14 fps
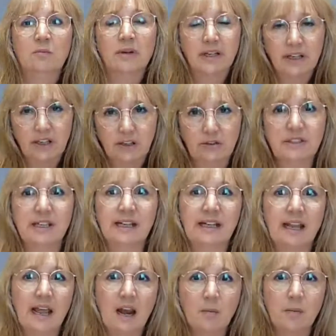by using
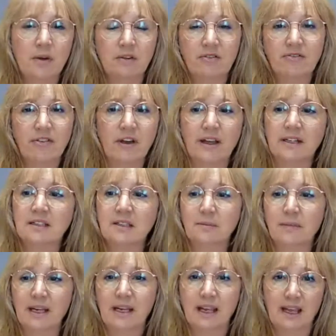the element of fire to
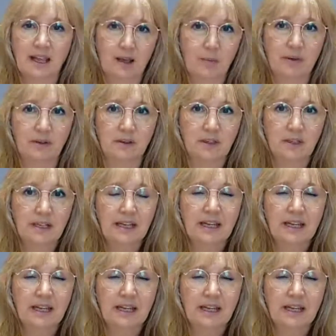make it happen.